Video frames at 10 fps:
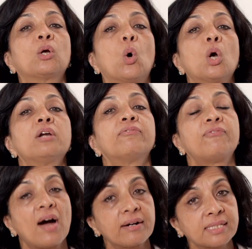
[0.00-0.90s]
called
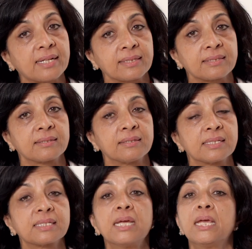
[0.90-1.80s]
farsightedness,